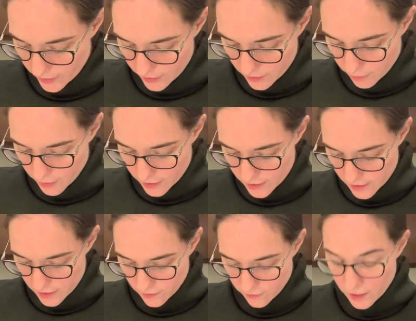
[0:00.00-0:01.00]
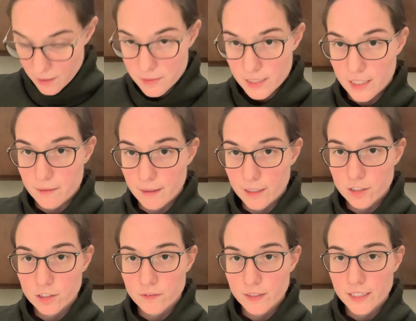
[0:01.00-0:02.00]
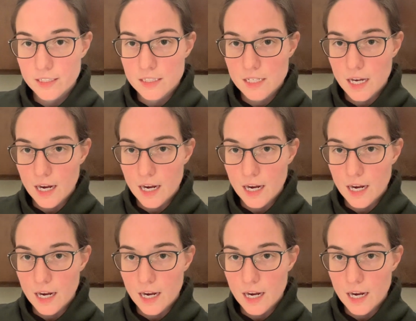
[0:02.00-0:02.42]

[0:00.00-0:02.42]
In the process of updating my Goodreads,